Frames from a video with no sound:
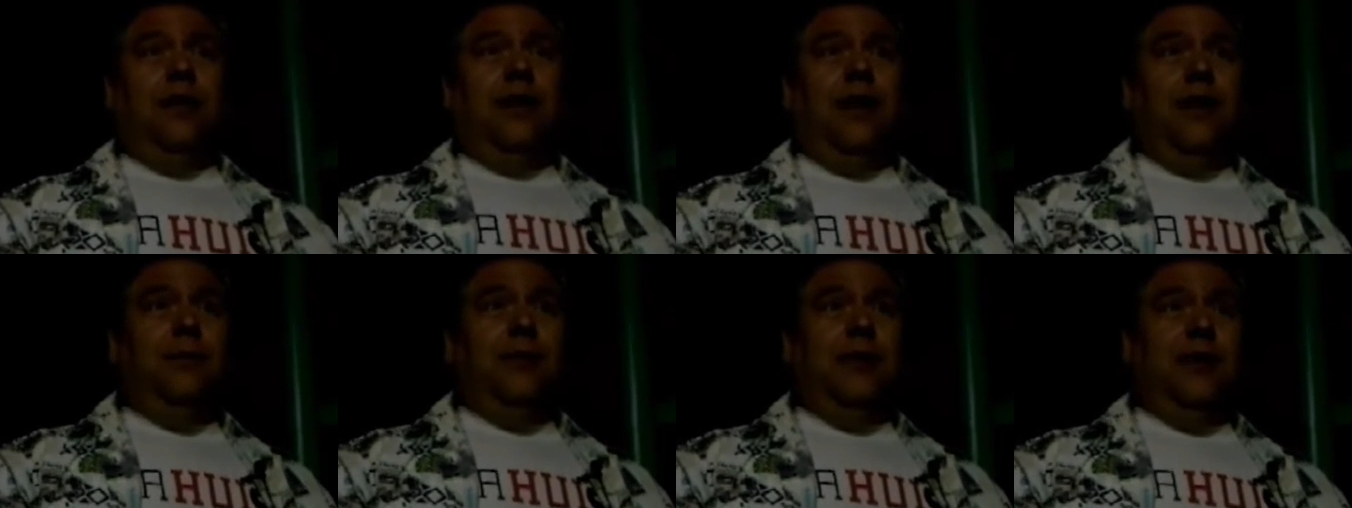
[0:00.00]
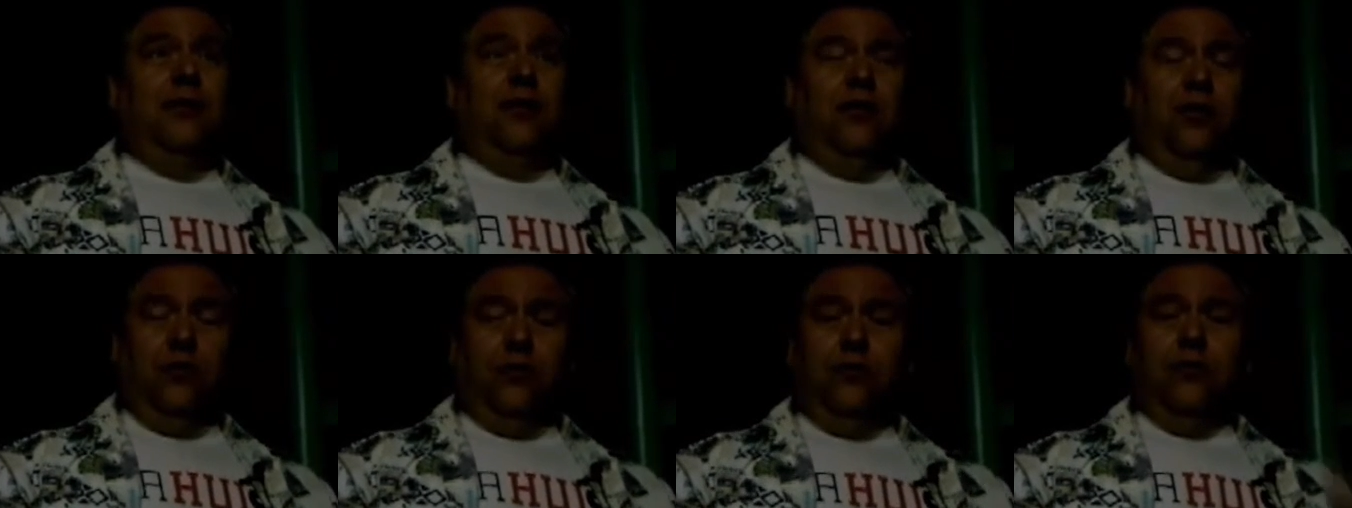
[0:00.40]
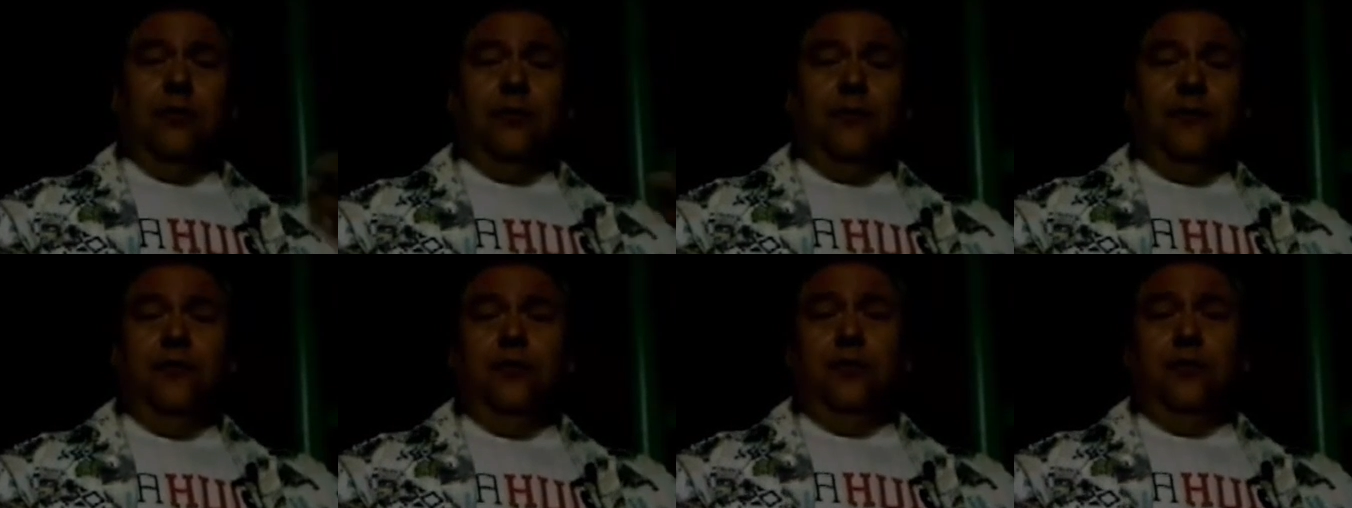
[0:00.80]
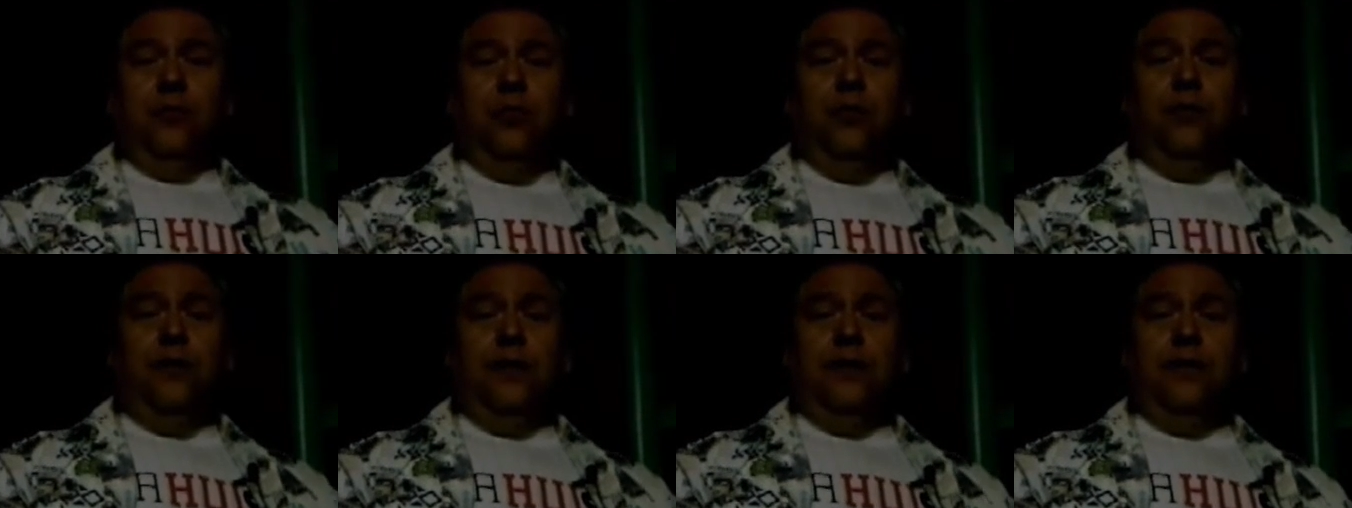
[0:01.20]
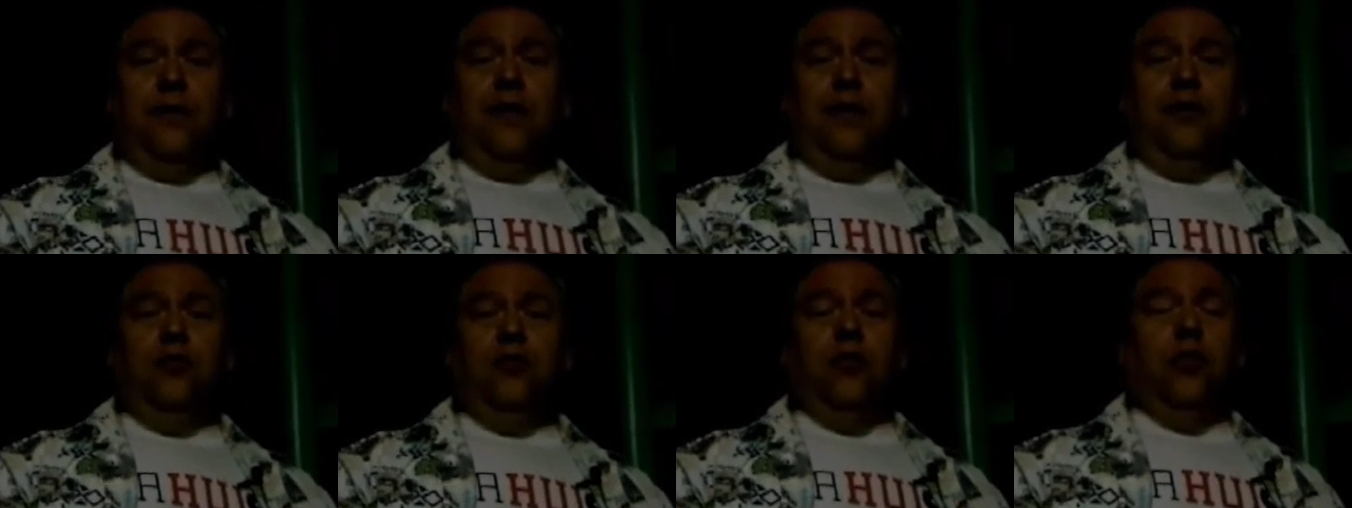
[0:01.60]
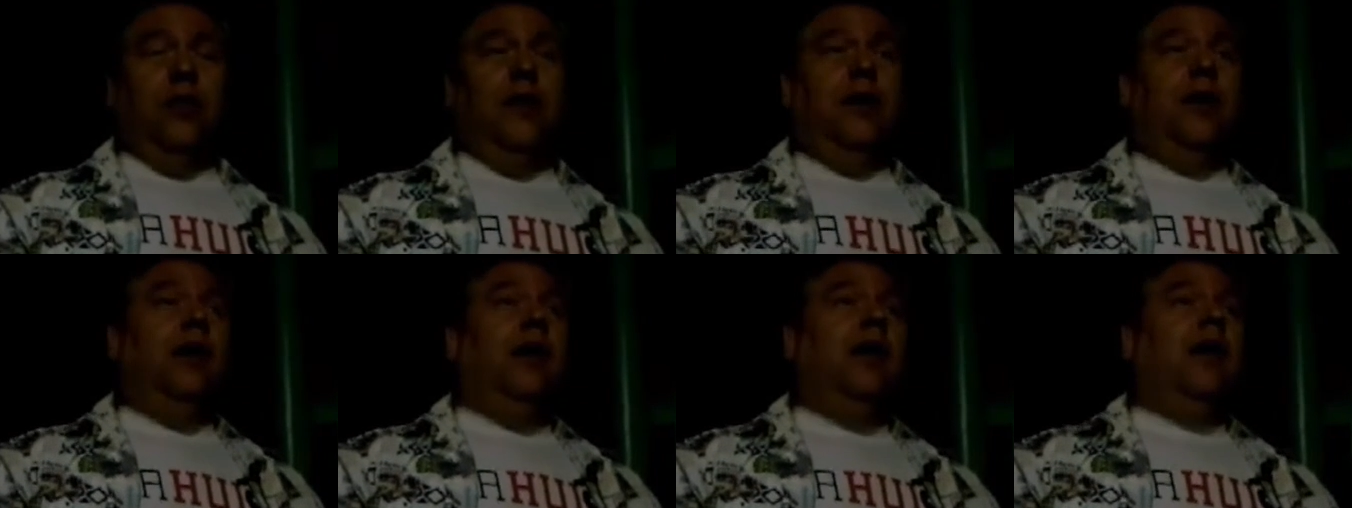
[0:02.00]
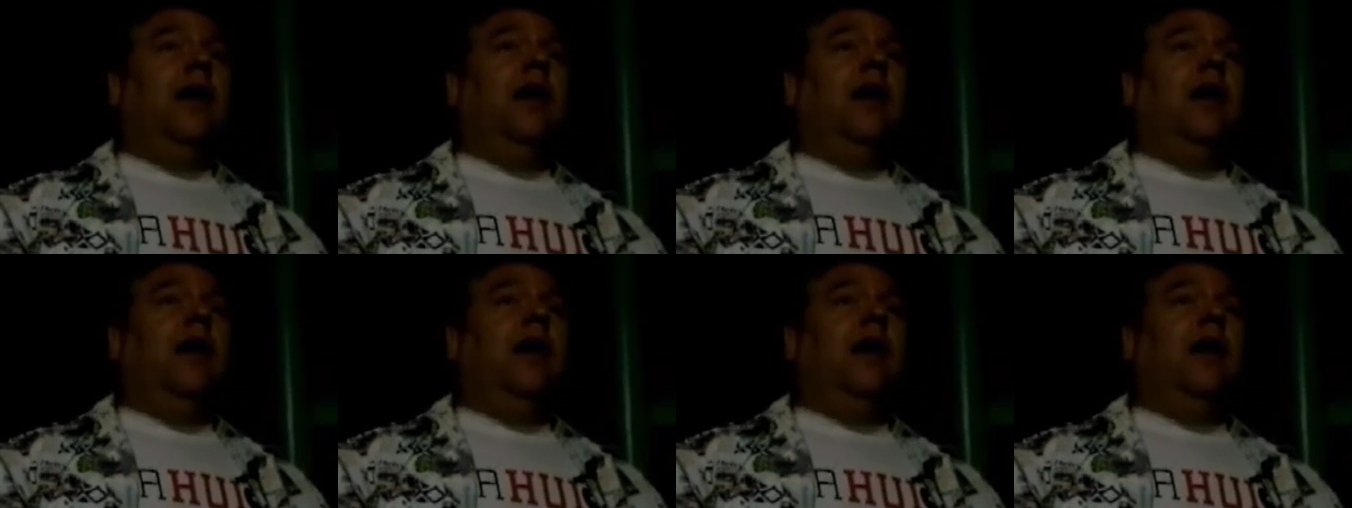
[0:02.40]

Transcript: I mean, you know, some of his movies I enjoy.